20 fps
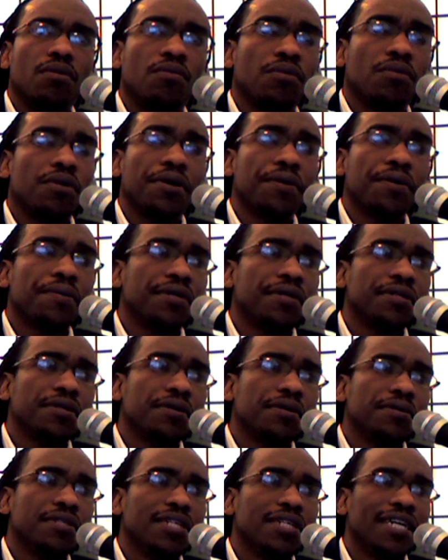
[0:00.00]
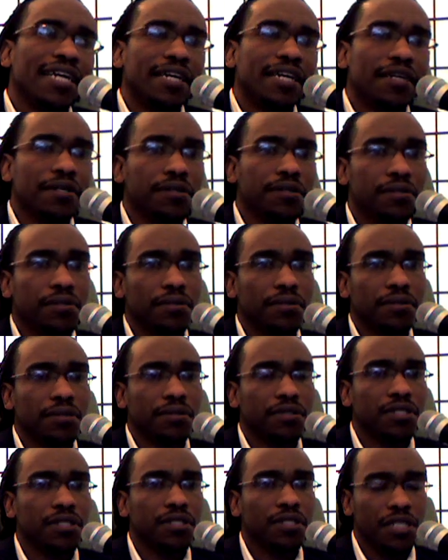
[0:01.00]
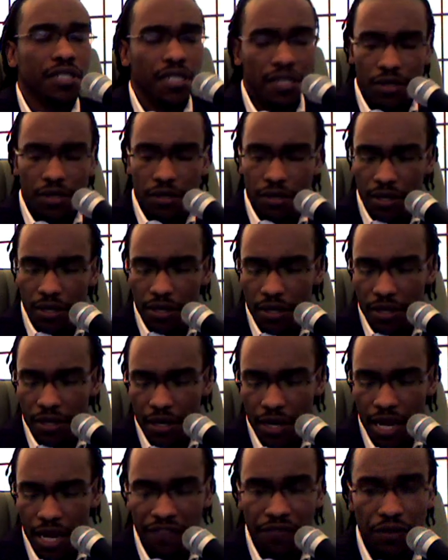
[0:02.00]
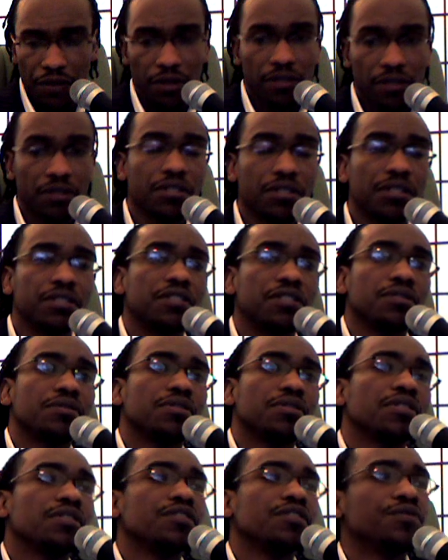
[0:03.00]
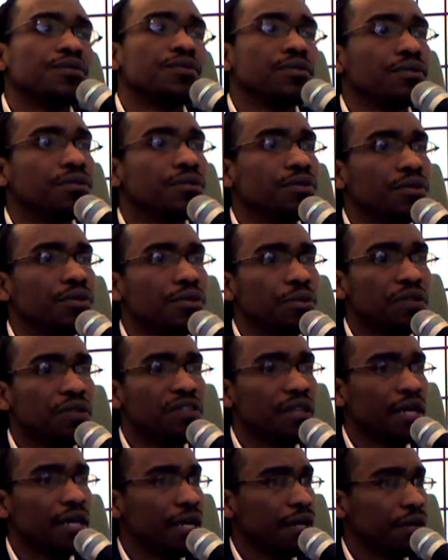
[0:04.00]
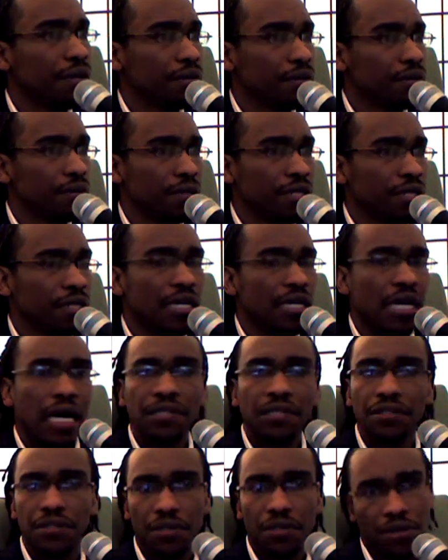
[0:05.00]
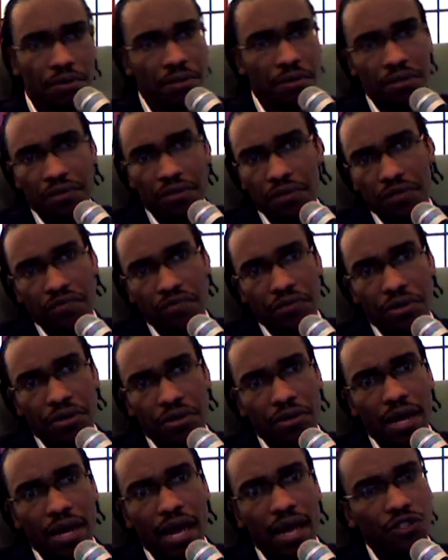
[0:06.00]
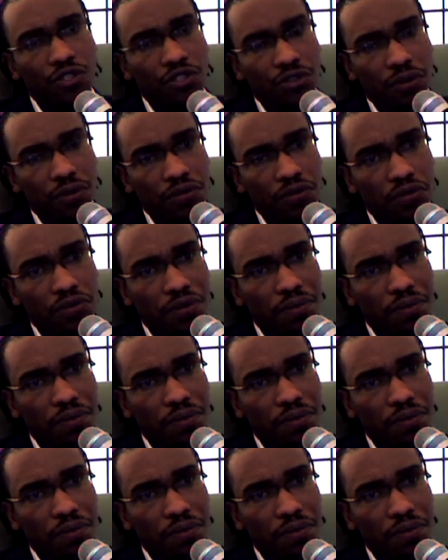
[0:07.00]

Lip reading: weren't going to go to hell, or didn't have to concern yourself with hell or any consequences for your actions?